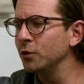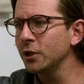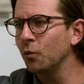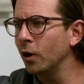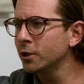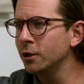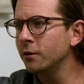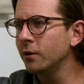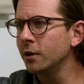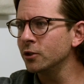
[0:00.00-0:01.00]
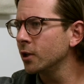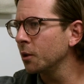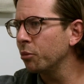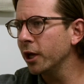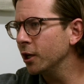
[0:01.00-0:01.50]
like walked over, and I was just
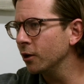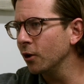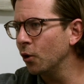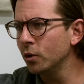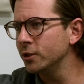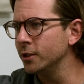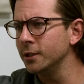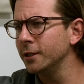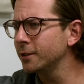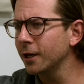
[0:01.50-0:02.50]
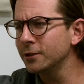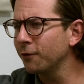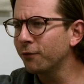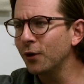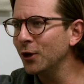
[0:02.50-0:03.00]
like petting horses in this guy's like
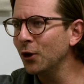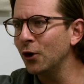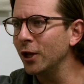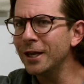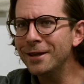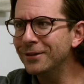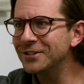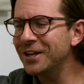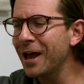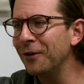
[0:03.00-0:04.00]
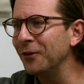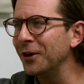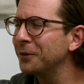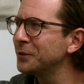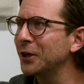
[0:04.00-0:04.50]
front yard in this town.
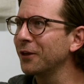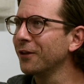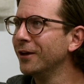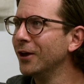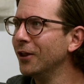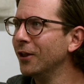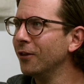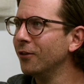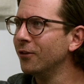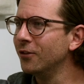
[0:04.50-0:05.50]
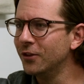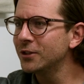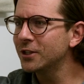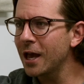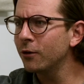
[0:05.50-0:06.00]
And I was like,
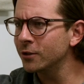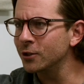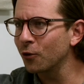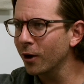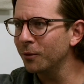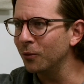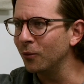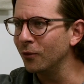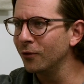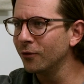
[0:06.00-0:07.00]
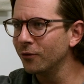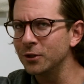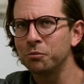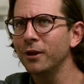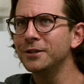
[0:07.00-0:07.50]
this town is incredible.
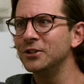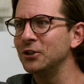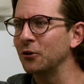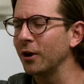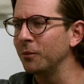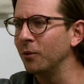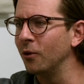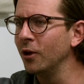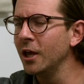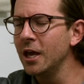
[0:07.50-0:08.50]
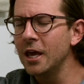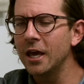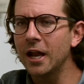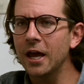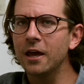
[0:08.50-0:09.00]
This place is incredible.
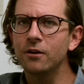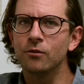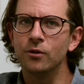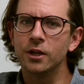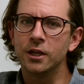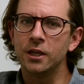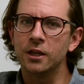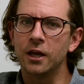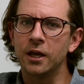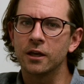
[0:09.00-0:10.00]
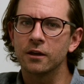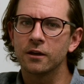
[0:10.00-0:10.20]
And I hadn't really like,